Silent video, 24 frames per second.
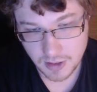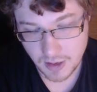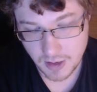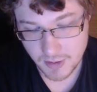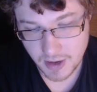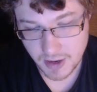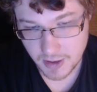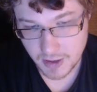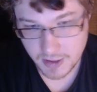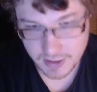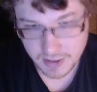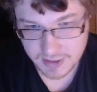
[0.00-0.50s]
I
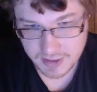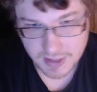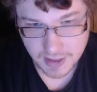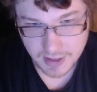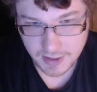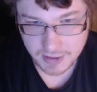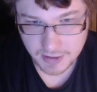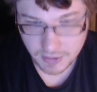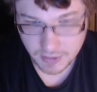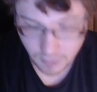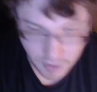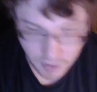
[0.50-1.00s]
mean, I'm not saying
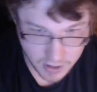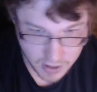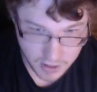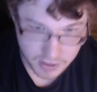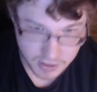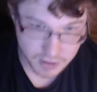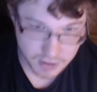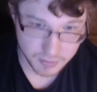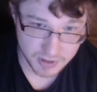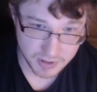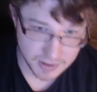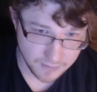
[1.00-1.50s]
that's a
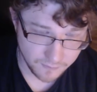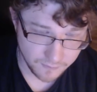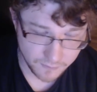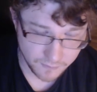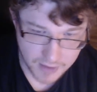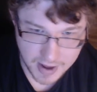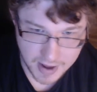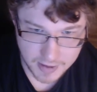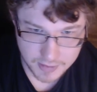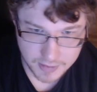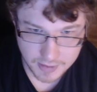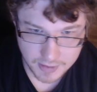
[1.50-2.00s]
100%
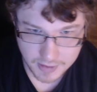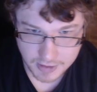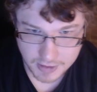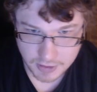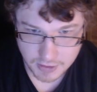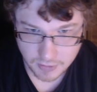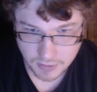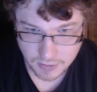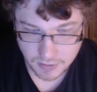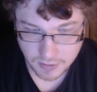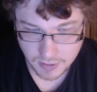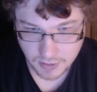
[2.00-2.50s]
fact that
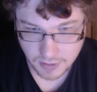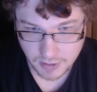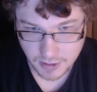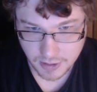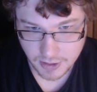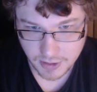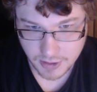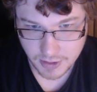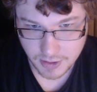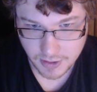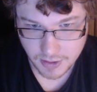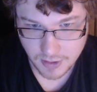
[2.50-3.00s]
that's what they're
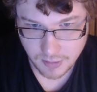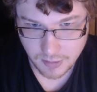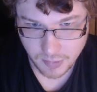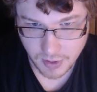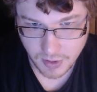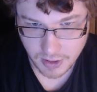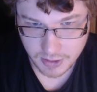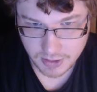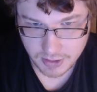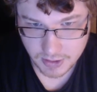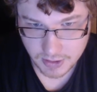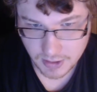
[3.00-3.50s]
going to do,
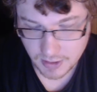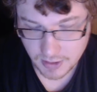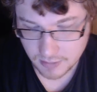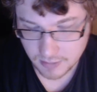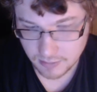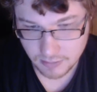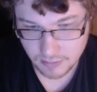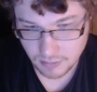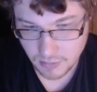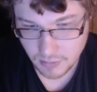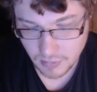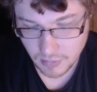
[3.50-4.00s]
but
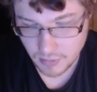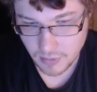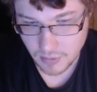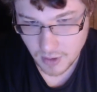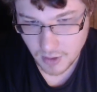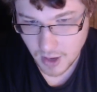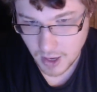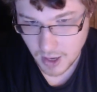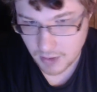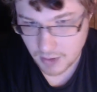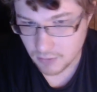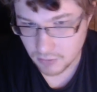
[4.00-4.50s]

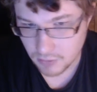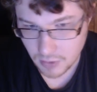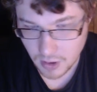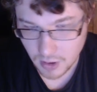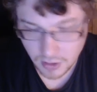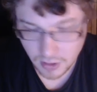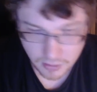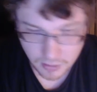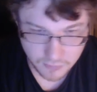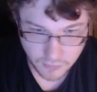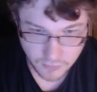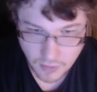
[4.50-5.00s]
I,
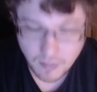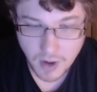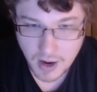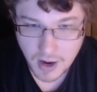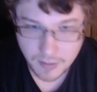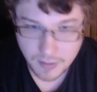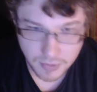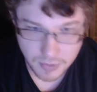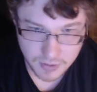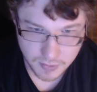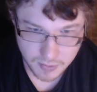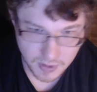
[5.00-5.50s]
from
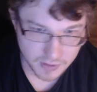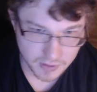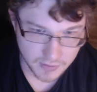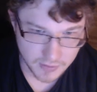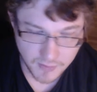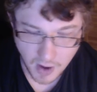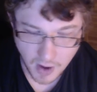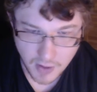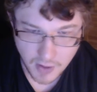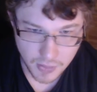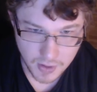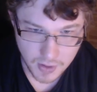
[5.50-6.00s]
my
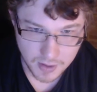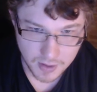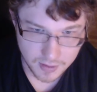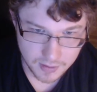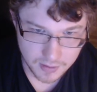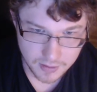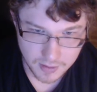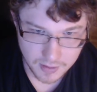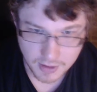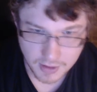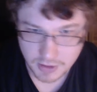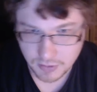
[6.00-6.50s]
perspective, I think
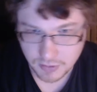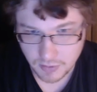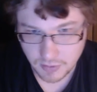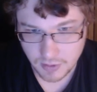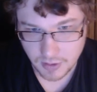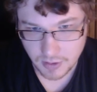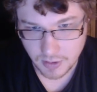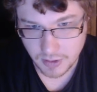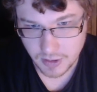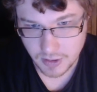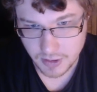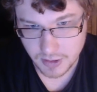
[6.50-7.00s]
that's what
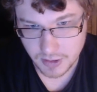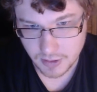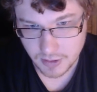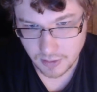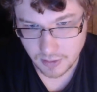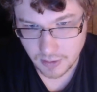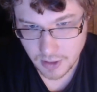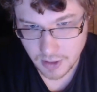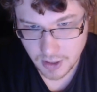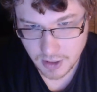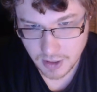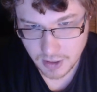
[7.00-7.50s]
they're going to do.
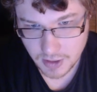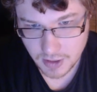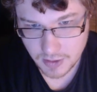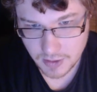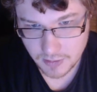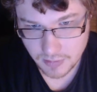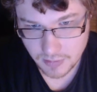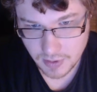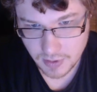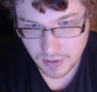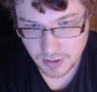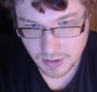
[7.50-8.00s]

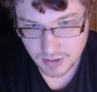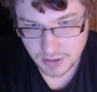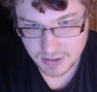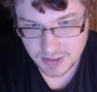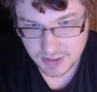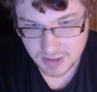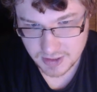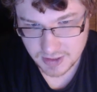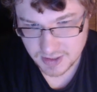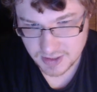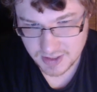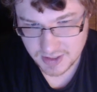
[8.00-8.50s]

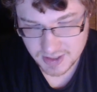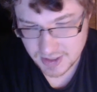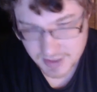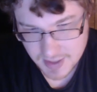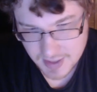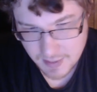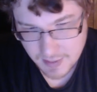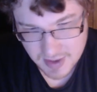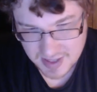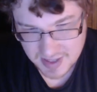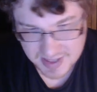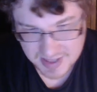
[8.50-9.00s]
Because it's
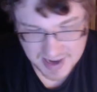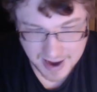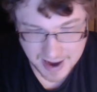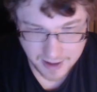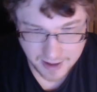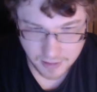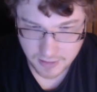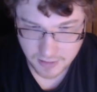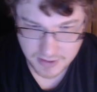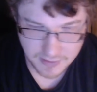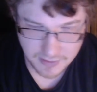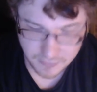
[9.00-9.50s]
just the
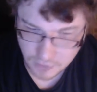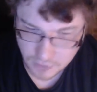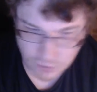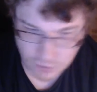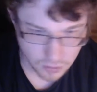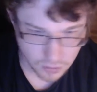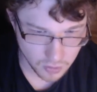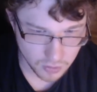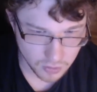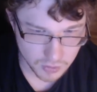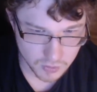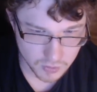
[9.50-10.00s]
mentality of
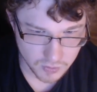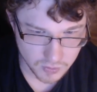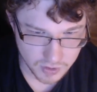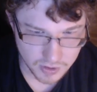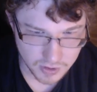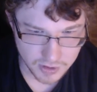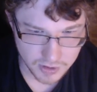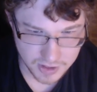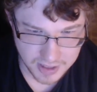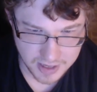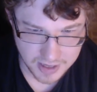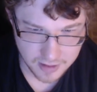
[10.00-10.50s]
trolls when
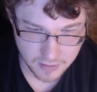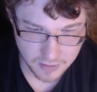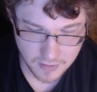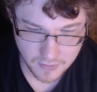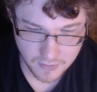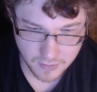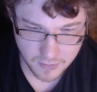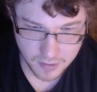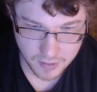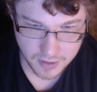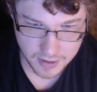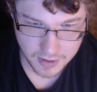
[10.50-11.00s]
you're dealing
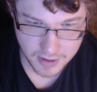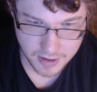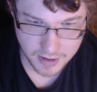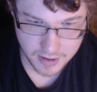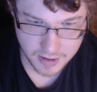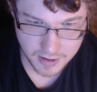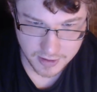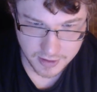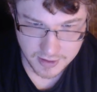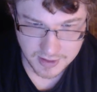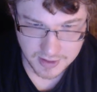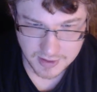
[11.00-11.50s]
with them on the
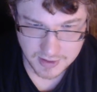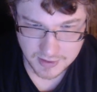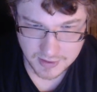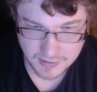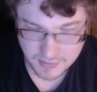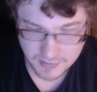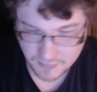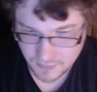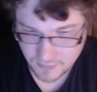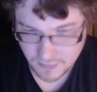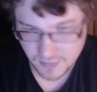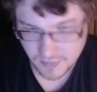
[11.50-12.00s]
internet. You get a
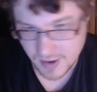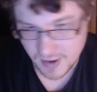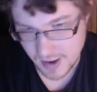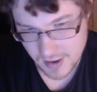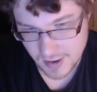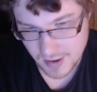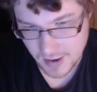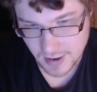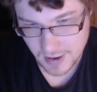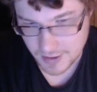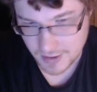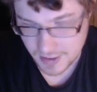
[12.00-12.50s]

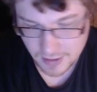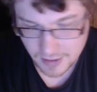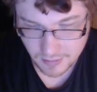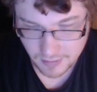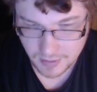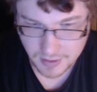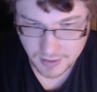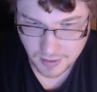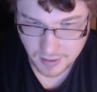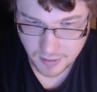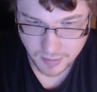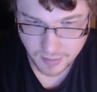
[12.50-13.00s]
vague idea
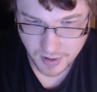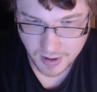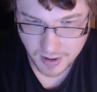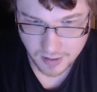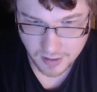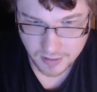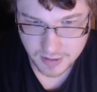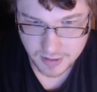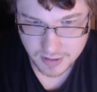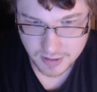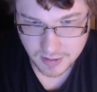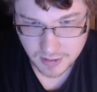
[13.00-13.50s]
what they're
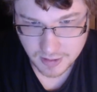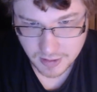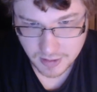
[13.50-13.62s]
about.